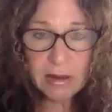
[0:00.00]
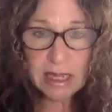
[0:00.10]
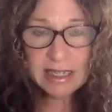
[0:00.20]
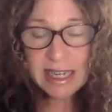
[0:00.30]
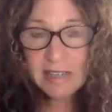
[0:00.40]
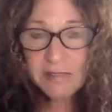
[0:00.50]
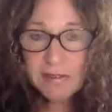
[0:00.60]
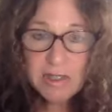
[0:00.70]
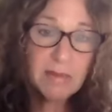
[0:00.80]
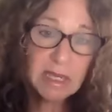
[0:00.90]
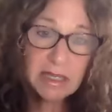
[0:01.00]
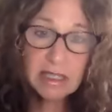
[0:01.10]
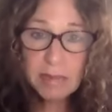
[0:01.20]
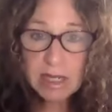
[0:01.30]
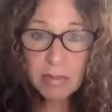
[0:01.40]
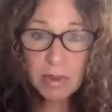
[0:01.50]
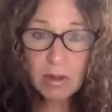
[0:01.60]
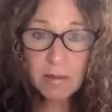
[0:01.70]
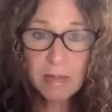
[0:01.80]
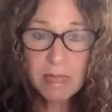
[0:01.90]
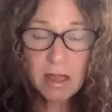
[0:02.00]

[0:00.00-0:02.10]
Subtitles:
like 10 to 15 minutes to people